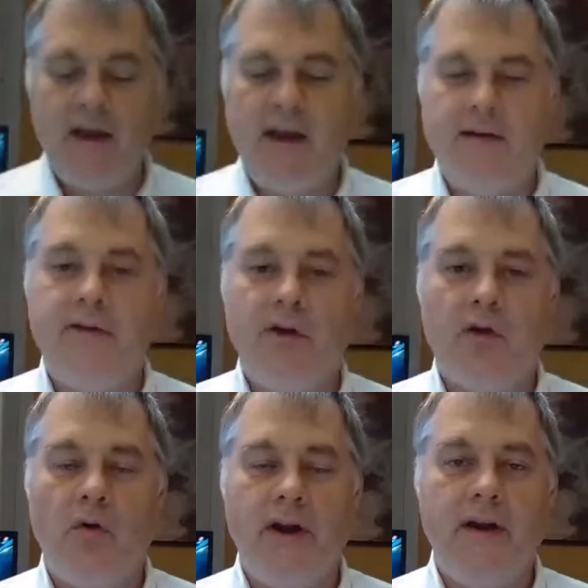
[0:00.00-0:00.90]
If you're
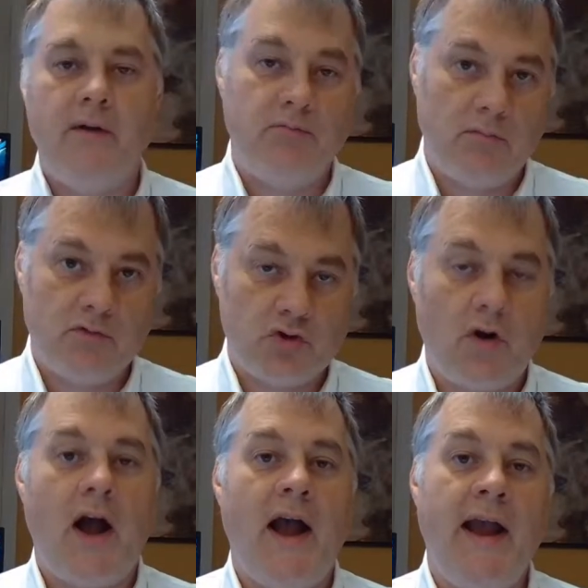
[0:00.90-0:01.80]
going to
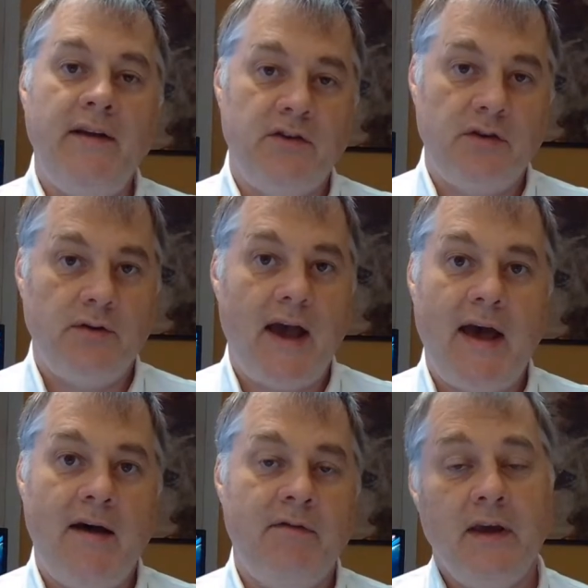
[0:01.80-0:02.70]
try to
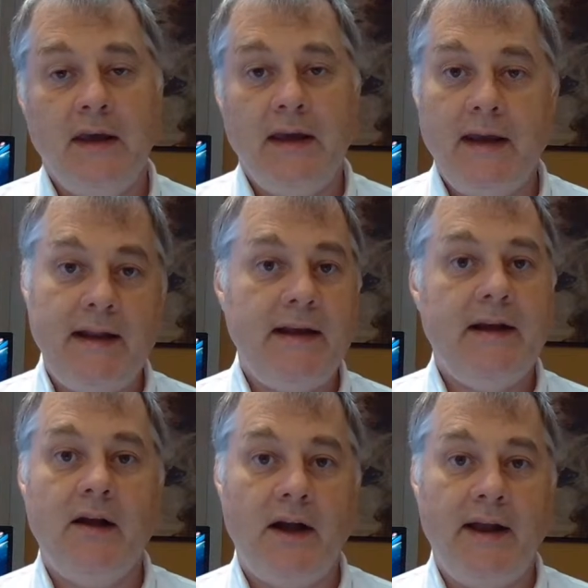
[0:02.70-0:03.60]
have any
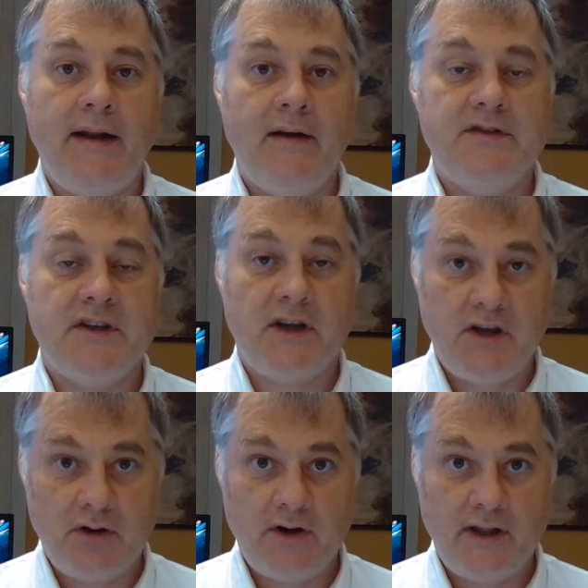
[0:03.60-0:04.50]
kind of
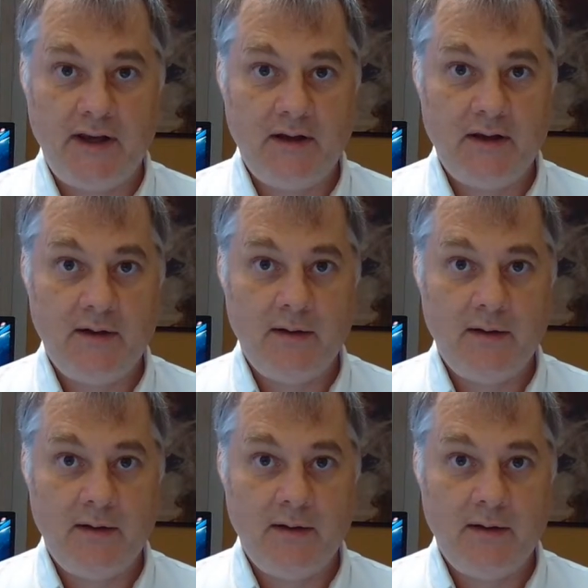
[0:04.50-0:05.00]
security,